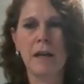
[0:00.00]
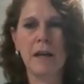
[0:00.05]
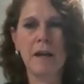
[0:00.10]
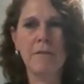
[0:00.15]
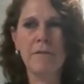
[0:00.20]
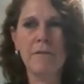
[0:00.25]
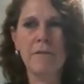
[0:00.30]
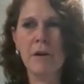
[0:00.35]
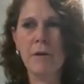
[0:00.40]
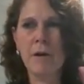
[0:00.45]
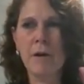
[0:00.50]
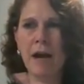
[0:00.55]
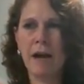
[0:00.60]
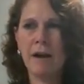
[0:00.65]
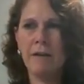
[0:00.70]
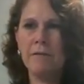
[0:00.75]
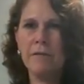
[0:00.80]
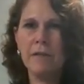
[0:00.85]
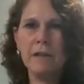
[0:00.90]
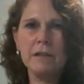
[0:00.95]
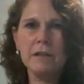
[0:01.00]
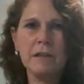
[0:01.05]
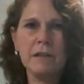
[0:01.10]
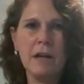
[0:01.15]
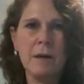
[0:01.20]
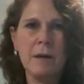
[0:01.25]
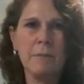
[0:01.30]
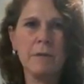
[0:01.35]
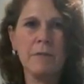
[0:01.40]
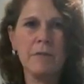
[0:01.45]
If you have this
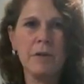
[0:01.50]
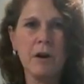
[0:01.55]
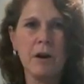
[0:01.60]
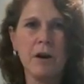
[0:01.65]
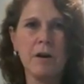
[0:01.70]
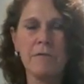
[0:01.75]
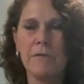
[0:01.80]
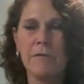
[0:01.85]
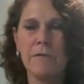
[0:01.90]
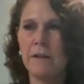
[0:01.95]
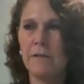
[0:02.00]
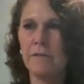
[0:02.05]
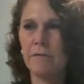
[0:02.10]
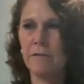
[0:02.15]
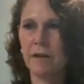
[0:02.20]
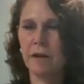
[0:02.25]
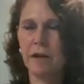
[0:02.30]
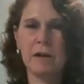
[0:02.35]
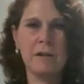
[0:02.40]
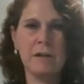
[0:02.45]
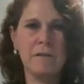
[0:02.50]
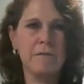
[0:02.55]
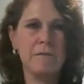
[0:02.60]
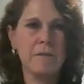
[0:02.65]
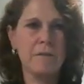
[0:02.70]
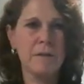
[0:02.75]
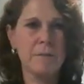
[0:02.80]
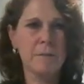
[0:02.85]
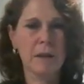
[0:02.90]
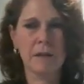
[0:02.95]
cup of coffee,
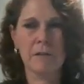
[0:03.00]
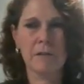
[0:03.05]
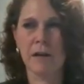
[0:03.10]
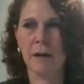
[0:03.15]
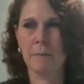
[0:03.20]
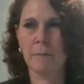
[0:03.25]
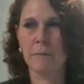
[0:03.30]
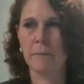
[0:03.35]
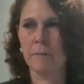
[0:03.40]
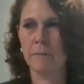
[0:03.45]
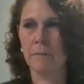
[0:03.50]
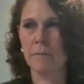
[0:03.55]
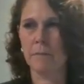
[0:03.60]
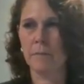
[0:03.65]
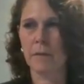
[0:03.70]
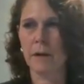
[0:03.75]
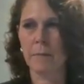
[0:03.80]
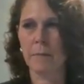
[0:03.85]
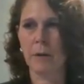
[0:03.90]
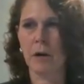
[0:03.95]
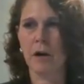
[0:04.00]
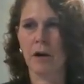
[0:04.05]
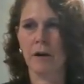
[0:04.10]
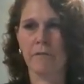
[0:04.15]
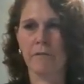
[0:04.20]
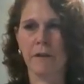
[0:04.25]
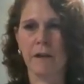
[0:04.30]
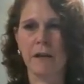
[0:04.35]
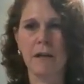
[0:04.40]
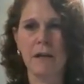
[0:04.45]
150 milligram cup of
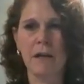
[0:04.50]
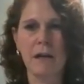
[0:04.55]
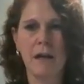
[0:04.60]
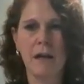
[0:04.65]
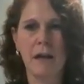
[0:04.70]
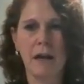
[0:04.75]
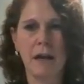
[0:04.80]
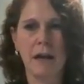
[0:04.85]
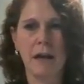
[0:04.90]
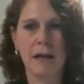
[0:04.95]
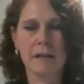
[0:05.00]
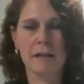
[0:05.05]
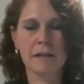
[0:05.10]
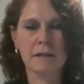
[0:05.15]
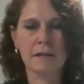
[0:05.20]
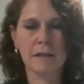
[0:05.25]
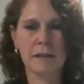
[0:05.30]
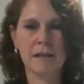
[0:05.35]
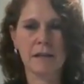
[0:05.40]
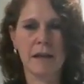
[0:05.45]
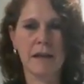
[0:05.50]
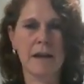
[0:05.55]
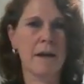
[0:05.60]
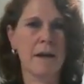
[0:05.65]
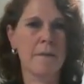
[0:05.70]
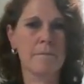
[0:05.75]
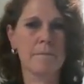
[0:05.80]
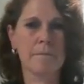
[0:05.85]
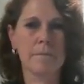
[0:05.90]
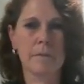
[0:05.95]
coffee at 6
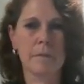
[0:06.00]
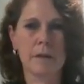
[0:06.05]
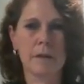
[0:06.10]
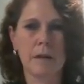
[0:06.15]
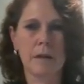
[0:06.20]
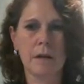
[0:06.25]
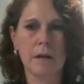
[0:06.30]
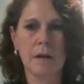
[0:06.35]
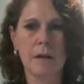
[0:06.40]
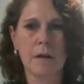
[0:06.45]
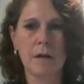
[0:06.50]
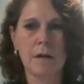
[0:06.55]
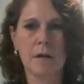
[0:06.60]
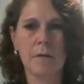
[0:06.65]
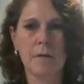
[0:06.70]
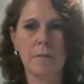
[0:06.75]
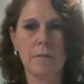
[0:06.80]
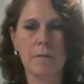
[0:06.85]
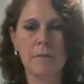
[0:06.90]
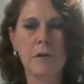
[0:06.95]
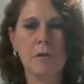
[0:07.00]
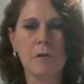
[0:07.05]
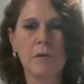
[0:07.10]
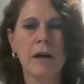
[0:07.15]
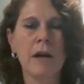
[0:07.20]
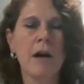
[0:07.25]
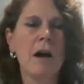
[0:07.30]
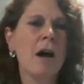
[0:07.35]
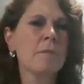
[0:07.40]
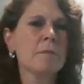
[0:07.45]
a.m., you
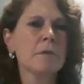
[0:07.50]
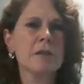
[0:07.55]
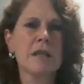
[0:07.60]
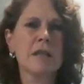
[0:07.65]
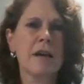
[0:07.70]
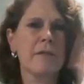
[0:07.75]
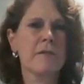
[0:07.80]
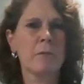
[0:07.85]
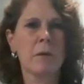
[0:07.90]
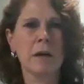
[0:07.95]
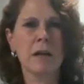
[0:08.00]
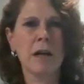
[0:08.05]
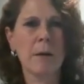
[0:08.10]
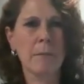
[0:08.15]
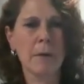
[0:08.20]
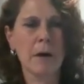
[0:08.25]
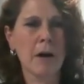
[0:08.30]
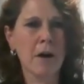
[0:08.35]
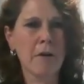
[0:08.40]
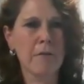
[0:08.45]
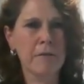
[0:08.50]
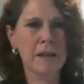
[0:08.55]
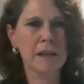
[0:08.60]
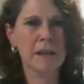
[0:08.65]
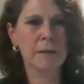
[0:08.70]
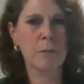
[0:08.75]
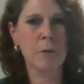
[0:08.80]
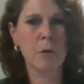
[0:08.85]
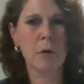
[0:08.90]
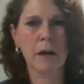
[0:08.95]
think, oh, I'm just having one cup of coffee
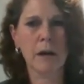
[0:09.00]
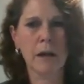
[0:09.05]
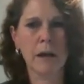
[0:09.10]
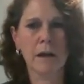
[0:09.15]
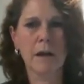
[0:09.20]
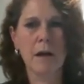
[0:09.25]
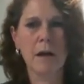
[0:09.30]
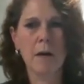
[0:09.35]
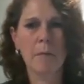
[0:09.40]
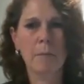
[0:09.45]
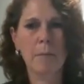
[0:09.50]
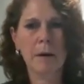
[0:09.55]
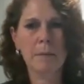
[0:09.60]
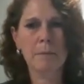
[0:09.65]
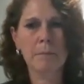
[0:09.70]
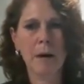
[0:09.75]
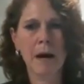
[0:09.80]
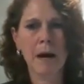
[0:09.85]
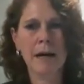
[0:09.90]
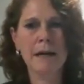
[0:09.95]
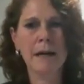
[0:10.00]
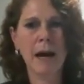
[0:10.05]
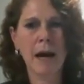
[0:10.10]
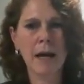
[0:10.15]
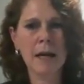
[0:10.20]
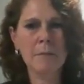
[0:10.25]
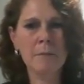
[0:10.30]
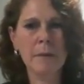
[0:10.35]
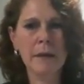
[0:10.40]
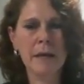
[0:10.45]
in the morning. But by
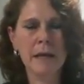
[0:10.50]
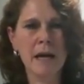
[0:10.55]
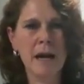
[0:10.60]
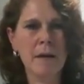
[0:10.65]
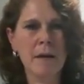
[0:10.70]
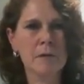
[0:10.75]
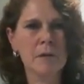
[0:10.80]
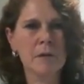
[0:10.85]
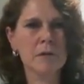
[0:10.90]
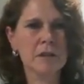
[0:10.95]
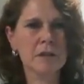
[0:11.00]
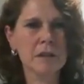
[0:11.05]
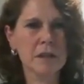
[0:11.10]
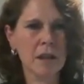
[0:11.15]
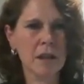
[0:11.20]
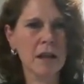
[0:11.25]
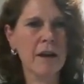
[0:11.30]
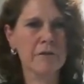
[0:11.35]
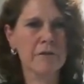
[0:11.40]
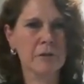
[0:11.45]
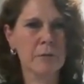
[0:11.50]
9 p.m., you still have